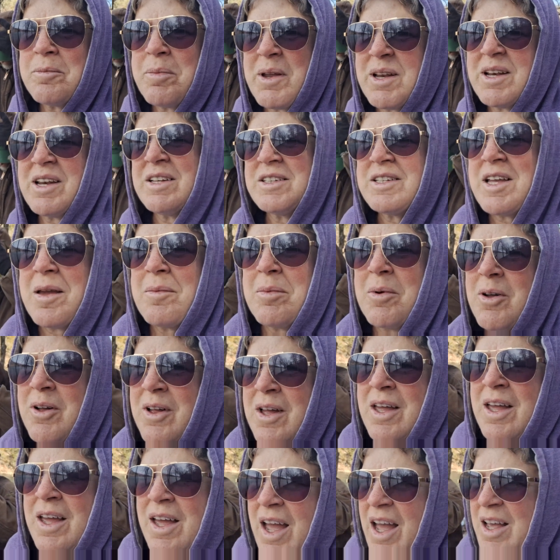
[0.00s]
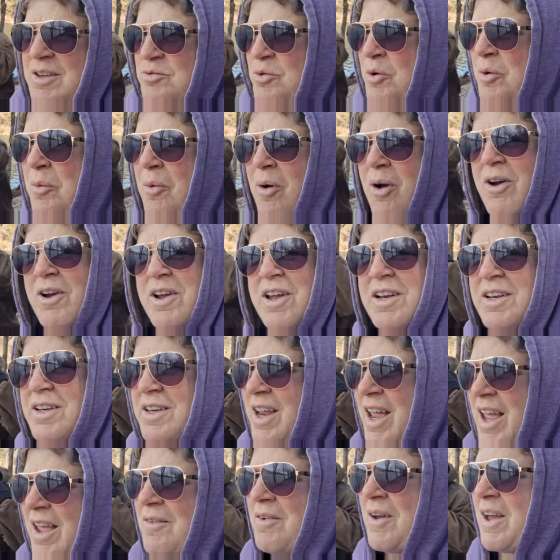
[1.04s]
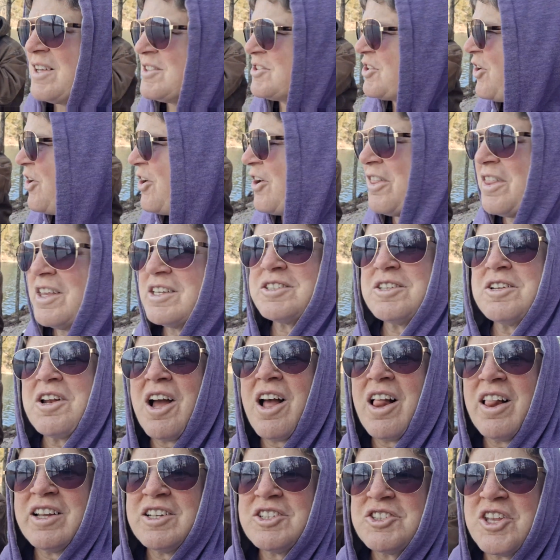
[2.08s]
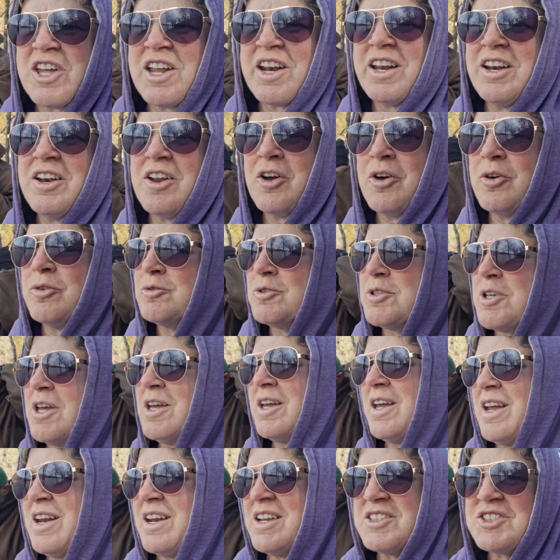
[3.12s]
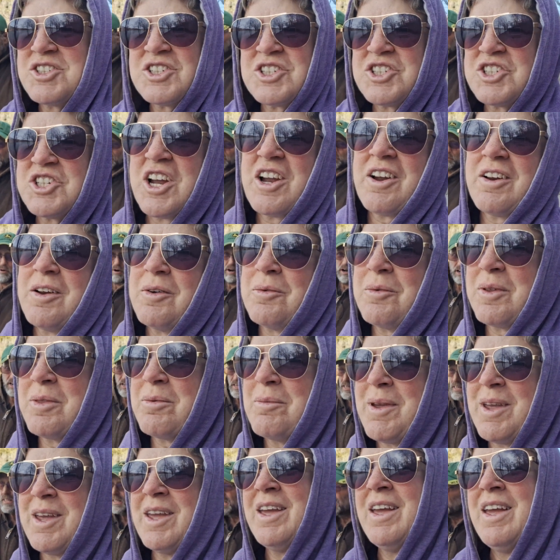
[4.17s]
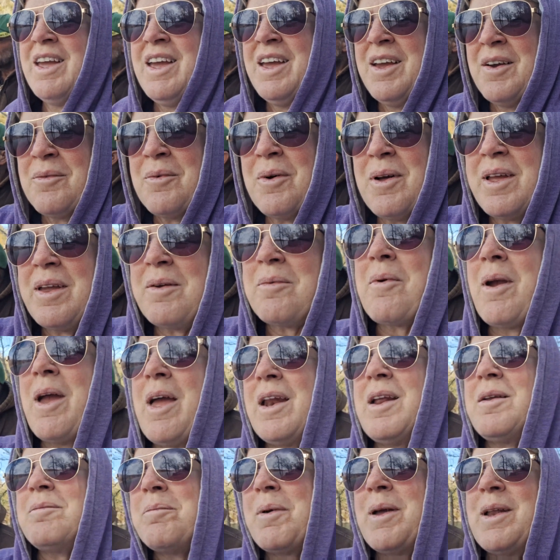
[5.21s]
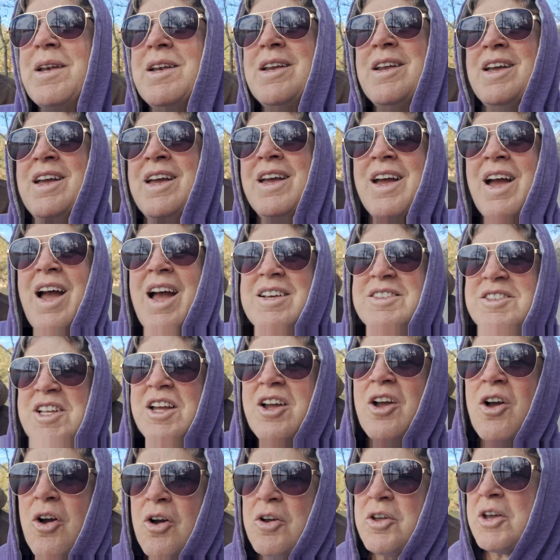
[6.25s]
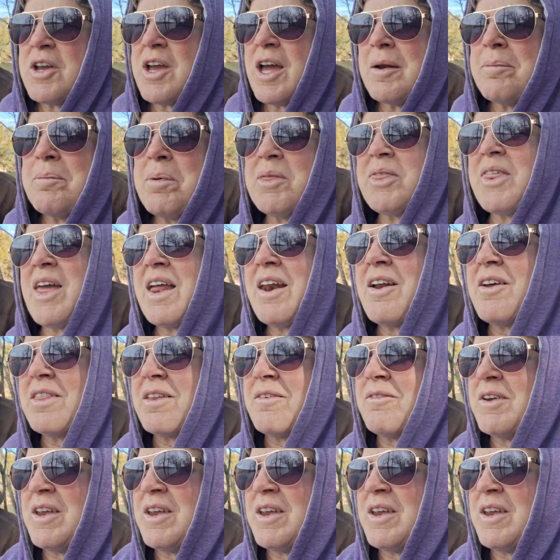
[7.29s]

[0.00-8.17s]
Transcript: picnic table. As we're walking, Dave has all this knowledge that he knows and he's just shared it with me. Well, he read it, but I was like, oh, you got to put that on the